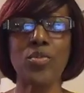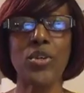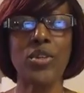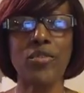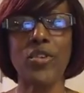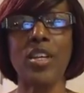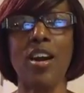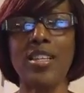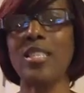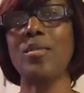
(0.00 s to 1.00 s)
beautiful
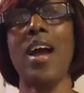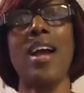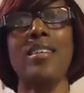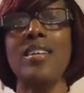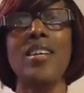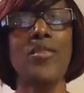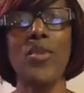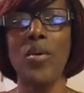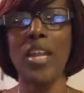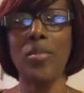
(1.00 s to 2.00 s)
and awesome.
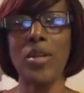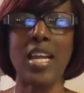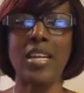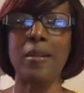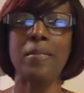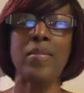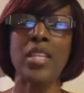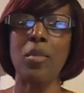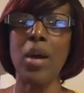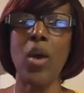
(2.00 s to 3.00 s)
What would I say
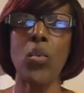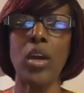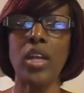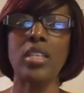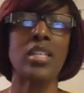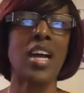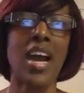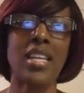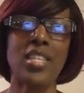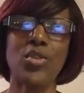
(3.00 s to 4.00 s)
about what
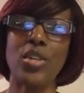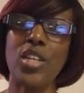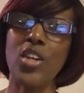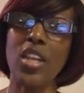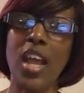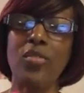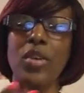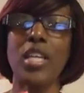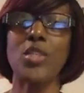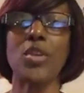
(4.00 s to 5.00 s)
God is doing in your life,
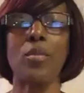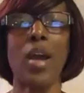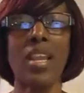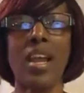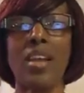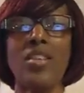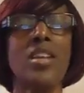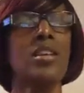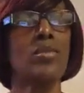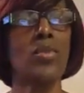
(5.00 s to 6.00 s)
what He's doing in my life,
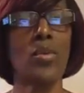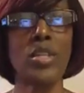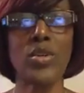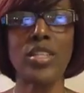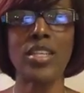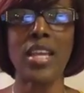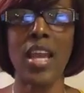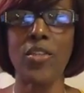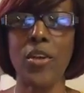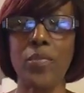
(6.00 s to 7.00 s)
what we're doing
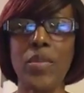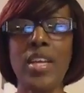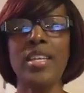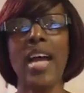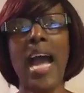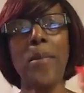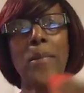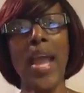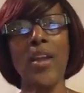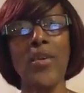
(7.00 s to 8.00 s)
together. Our
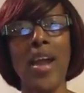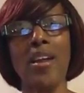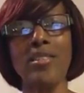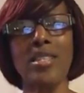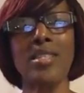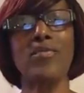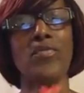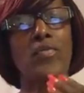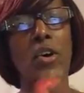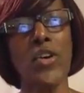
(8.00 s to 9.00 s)
background
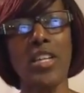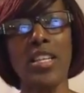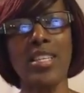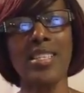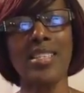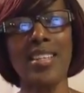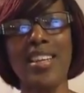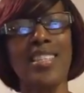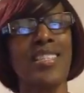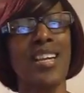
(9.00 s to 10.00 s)
vocalist
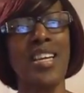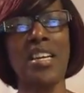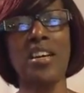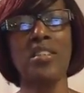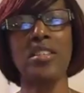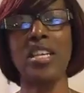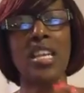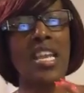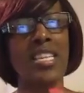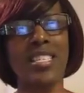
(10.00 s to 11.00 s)
is none other than
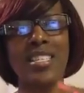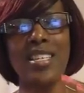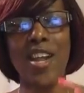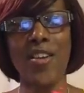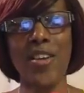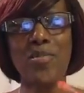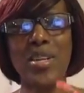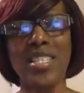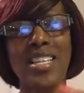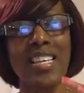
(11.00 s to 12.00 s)
legendary
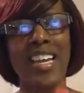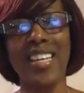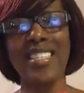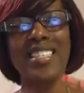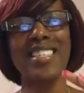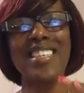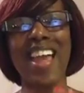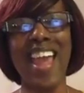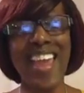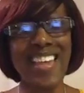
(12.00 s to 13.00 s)
Miss Gladys
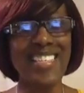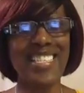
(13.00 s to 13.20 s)
Knight.